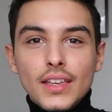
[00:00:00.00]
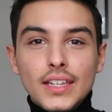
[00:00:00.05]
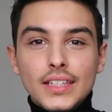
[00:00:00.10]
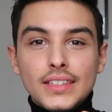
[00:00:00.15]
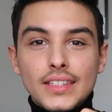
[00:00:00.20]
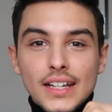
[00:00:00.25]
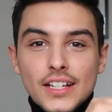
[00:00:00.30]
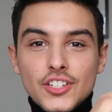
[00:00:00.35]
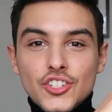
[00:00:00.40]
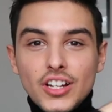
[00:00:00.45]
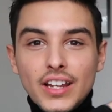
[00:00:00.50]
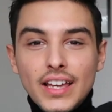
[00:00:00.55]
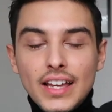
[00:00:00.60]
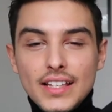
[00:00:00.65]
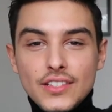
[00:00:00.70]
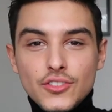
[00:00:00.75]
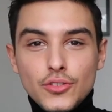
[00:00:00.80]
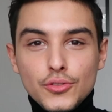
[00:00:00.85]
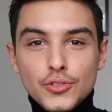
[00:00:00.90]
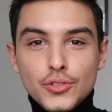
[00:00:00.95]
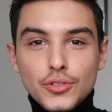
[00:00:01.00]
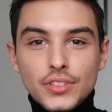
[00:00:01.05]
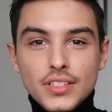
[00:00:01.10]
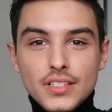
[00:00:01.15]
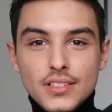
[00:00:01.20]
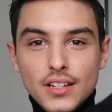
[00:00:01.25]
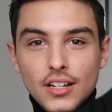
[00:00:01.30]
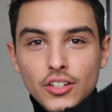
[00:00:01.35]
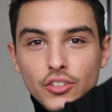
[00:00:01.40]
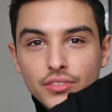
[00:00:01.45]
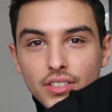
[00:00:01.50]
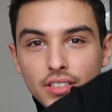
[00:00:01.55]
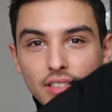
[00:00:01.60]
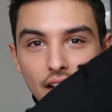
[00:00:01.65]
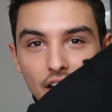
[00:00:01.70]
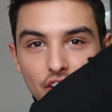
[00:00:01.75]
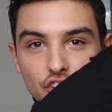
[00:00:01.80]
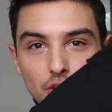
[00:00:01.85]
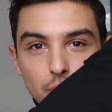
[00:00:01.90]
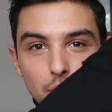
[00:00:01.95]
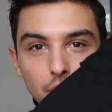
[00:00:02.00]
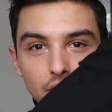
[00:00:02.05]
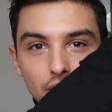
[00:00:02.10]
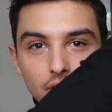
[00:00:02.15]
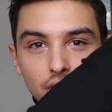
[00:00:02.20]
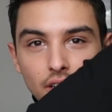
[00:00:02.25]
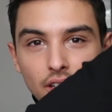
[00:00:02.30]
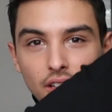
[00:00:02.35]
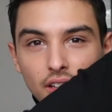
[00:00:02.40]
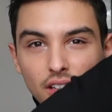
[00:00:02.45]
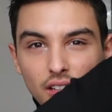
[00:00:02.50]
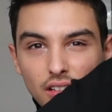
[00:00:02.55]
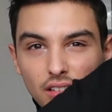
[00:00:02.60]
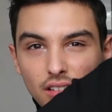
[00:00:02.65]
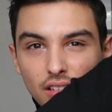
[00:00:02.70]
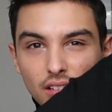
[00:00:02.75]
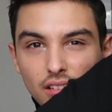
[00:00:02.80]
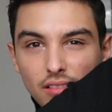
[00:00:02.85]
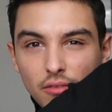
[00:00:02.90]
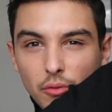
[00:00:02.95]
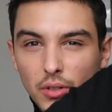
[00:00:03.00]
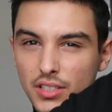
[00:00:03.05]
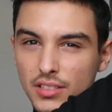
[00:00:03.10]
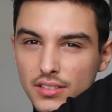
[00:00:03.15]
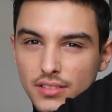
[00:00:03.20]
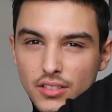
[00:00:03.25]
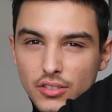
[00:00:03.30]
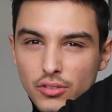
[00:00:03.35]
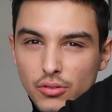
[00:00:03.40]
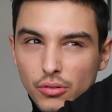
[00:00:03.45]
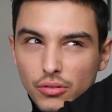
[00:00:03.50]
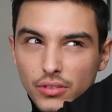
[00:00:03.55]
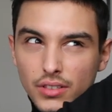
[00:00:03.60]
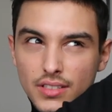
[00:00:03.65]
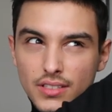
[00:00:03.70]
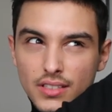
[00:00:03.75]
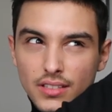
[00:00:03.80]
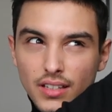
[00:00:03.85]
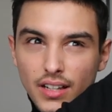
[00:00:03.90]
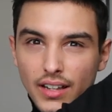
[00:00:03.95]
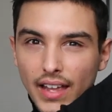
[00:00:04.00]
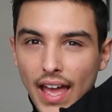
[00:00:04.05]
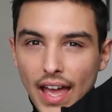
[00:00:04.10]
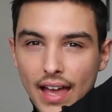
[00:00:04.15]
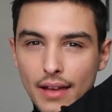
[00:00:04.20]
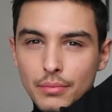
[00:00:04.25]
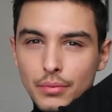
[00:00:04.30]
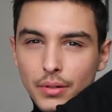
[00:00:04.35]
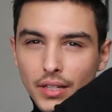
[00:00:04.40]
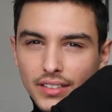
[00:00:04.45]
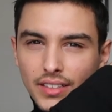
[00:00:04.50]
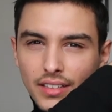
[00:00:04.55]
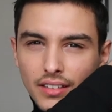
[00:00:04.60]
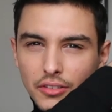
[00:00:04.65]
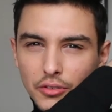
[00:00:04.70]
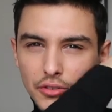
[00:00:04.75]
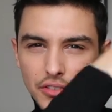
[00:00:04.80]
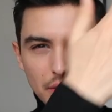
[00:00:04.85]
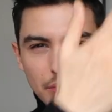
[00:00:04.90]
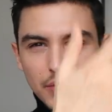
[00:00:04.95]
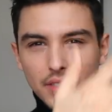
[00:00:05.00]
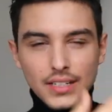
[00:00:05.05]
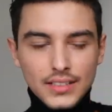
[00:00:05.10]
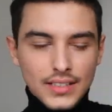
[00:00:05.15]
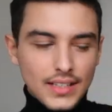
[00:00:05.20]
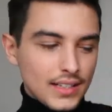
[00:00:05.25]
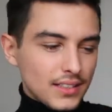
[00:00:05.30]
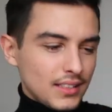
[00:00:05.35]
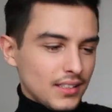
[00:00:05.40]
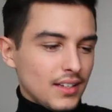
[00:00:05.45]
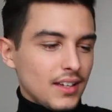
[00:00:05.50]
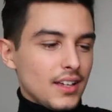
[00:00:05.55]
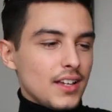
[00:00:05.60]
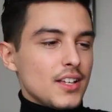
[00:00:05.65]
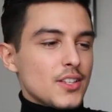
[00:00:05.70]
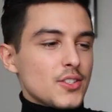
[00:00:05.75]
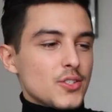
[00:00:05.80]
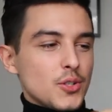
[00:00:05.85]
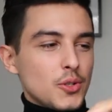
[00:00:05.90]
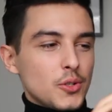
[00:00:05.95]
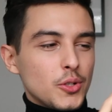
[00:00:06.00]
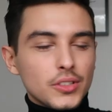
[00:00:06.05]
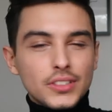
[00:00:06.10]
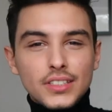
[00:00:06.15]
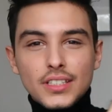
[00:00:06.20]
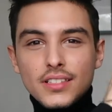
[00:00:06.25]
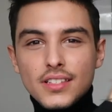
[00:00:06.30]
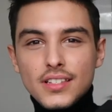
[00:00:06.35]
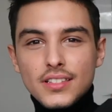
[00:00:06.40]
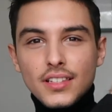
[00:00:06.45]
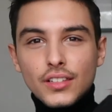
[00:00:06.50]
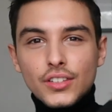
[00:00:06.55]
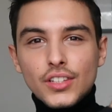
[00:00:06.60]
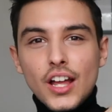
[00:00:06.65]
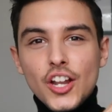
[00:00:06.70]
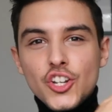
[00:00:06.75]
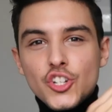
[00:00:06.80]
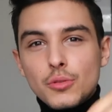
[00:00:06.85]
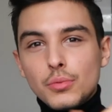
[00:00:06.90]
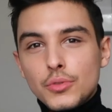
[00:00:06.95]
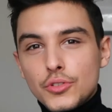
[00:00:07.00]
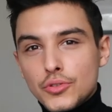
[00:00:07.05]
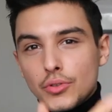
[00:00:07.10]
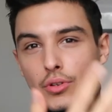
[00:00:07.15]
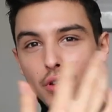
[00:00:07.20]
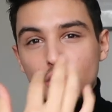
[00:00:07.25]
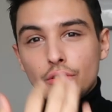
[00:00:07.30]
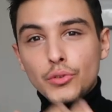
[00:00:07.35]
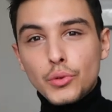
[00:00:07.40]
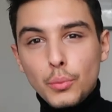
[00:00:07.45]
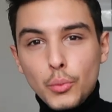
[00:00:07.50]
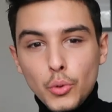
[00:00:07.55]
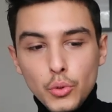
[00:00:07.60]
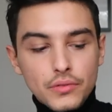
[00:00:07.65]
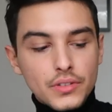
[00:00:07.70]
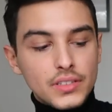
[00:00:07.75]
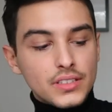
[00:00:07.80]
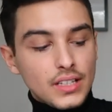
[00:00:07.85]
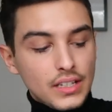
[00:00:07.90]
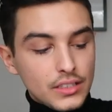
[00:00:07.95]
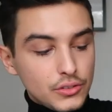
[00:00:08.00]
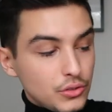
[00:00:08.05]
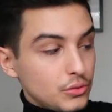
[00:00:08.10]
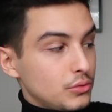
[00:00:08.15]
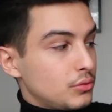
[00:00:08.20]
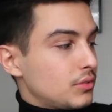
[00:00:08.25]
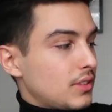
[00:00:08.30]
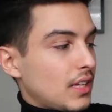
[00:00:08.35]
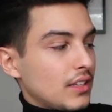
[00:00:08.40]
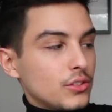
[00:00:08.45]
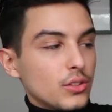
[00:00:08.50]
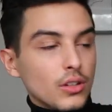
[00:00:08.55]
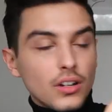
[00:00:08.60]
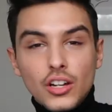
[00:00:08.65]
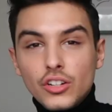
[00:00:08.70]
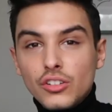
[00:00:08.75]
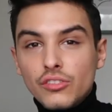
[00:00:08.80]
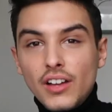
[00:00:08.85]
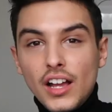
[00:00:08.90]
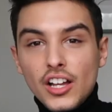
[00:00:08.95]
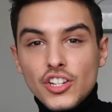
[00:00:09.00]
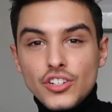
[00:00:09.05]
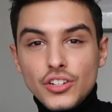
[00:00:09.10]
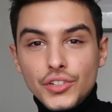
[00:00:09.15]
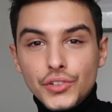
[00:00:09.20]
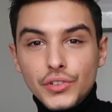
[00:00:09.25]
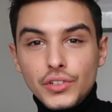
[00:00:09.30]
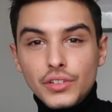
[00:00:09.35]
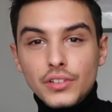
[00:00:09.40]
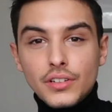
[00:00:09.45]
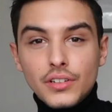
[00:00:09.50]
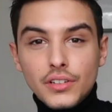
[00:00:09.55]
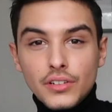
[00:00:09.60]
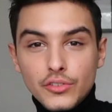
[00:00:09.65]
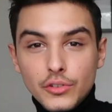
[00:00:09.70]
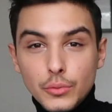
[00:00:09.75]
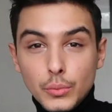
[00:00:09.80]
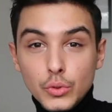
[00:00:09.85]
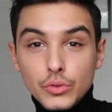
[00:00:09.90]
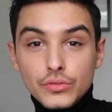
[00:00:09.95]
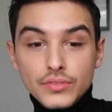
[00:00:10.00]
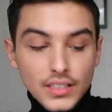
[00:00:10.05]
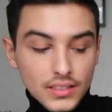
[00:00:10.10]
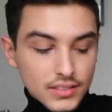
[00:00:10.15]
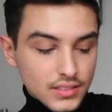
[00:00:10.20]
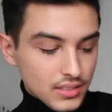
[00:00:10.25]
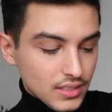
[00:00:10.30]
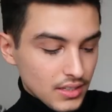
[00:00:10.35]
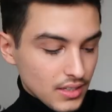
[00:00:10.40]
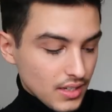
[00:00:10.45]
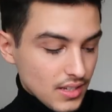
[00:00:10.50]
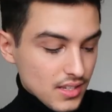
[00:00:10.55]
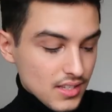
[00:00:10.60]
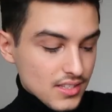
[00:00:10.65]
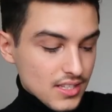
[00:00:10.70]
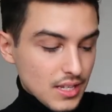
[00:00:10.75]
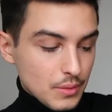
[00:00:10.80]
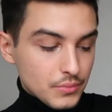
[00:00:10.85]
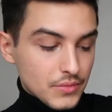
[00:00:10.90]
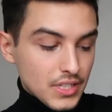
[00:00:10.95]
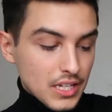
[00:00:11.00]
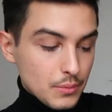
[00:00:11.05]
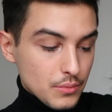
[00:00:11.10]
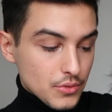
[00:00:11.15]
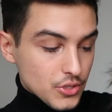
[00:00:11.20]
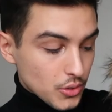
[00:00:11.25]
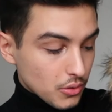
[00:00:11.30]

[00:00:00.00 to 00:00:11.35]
It actually has also this kind of detachable uh, what is this called is it a cap I think or something like that so this is detachable so you can remove it. I do tend to kind of actually uh, remove that sometimes.